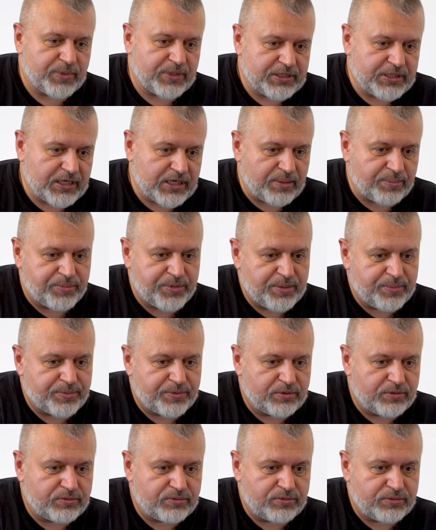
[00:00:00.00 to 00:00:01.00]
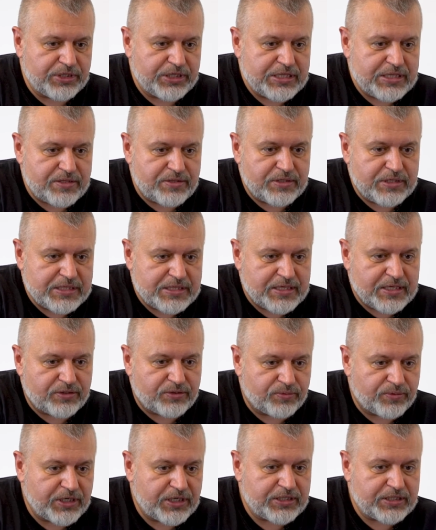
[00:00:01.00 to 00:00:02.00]
But there are people in
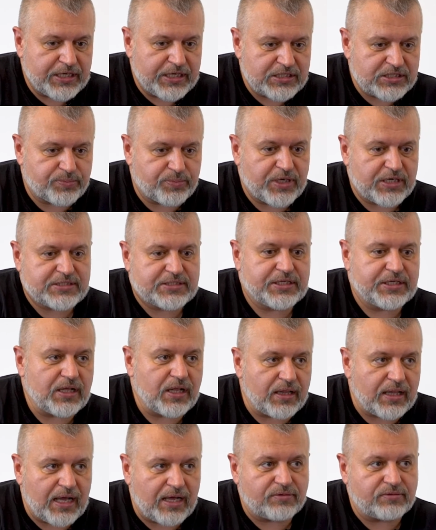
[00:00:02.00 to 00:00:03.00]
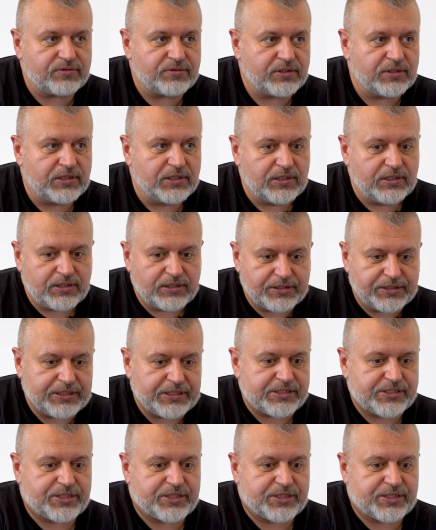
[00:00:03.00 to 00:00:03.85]
that way, they express their love, their